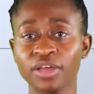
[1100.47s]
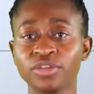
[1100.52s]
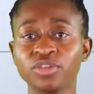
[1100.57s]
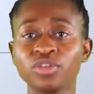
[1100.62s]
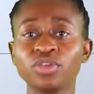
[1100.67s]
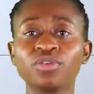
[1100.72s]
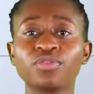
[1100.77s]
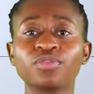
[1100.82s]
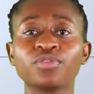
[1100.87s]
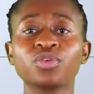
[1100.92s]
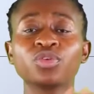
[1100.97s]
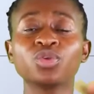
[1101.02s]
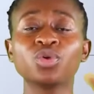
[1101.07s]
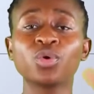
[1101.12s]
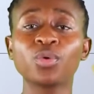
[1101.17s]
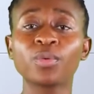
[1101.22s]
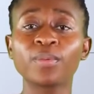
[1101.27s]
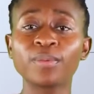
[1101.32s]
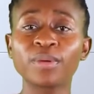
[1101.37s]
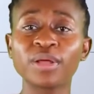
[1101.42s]
If
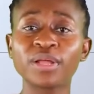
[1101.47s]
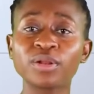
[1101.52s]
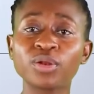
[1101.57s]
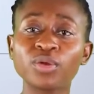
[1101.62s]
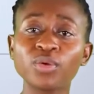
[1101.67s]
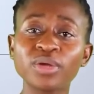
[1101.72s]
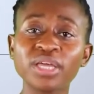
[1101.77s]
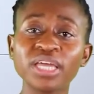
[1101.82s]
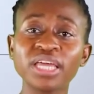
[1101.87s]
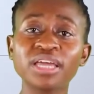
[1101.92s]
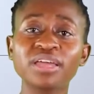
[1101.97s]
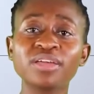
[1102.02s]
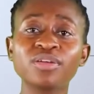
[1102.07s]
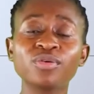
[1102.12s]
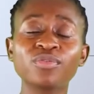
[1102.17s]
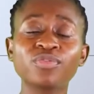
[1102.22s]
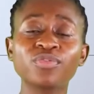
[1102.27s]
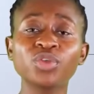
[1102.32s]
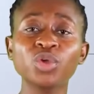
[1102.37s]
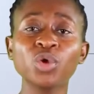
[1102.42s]
you
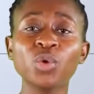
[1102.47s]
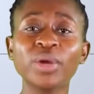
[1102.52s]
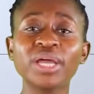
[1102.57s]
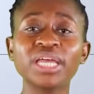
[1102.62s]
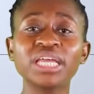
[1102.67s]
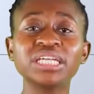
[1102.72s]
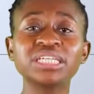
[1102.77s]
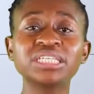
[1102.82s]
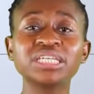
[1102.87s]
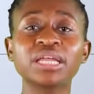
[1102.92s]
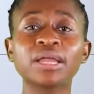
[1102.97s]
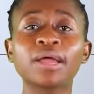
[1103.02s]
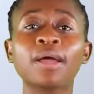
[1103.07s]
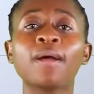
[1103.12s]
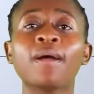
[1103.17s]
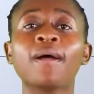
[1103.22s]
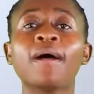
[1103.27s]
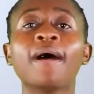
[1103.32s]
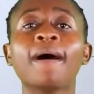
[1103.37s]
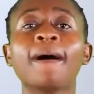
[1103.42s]
were eating
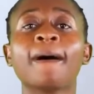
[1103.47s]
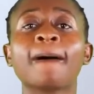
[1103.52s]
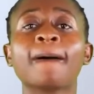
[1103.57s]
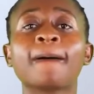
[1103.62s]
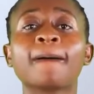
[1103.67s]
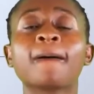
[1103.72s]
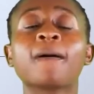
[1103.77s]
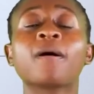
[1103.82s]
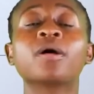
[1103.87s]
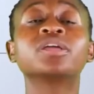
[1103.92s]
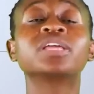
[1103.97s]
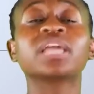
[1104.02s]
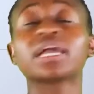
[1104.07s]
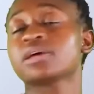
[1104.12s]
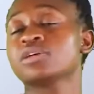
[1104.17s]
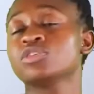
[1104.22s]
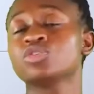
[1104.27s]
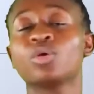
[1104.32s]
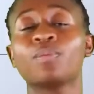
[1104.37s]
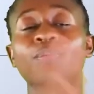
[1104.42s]

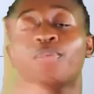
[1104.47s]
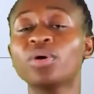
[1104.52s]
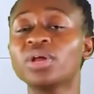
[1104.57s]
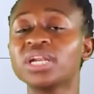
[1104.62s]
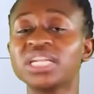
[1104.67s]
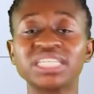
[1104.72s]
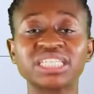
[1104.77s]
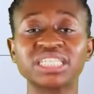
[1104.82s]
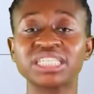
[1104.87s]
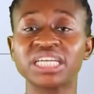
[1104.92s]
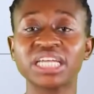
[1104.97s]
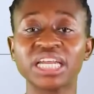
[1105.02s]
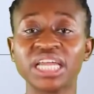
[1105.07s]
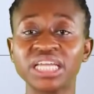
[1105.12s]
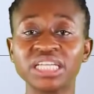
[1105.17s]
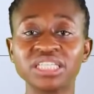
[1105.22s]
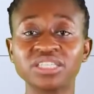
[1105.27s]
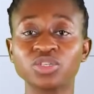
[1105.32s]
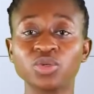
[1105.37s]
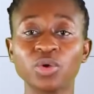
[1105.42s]
your polished
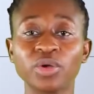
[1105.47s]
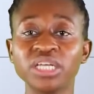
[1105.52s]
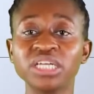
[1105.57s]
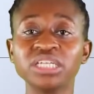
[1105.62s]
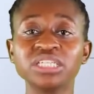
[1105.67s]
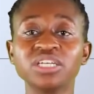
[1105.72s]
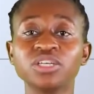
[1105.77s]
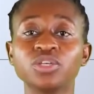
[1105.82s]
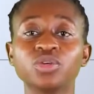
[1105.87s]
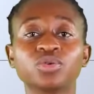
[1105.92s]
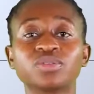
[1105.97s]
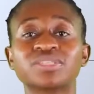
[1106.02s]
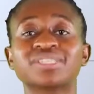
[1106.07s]
grains, you're eating your